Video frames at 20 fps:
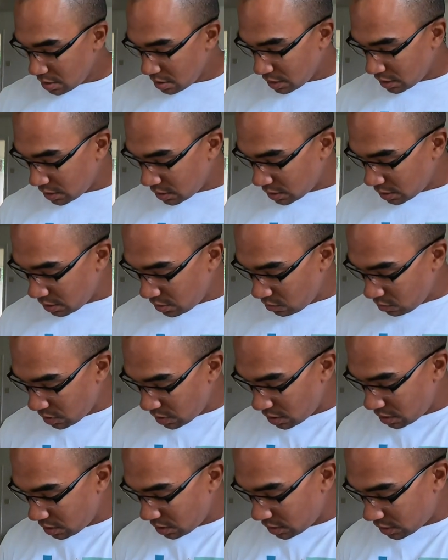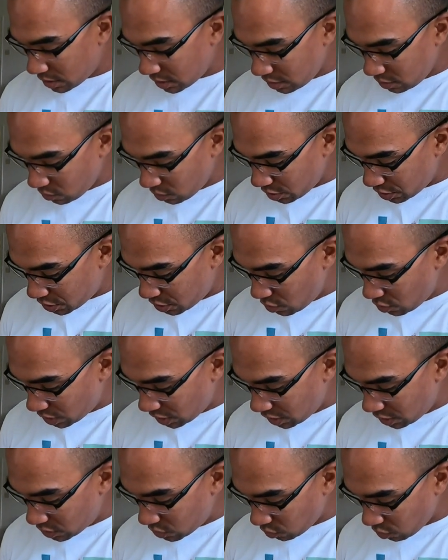Let's see what let's see what
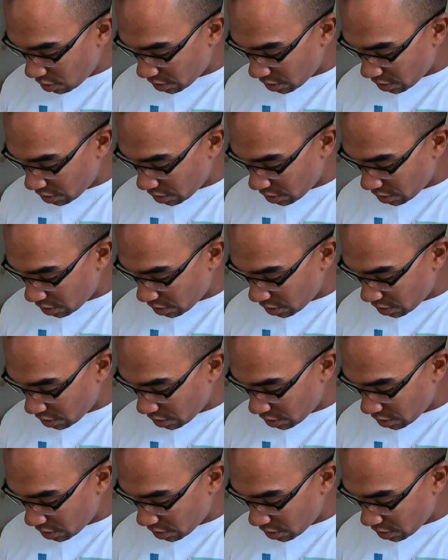Yuki's